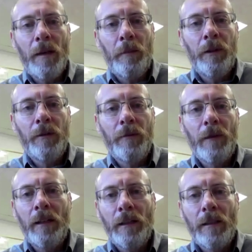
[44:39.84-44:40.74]
me um, uh, put,
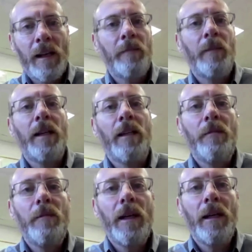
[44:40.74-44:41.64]
I'm going to type my
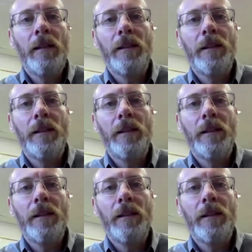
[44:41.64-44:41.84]
email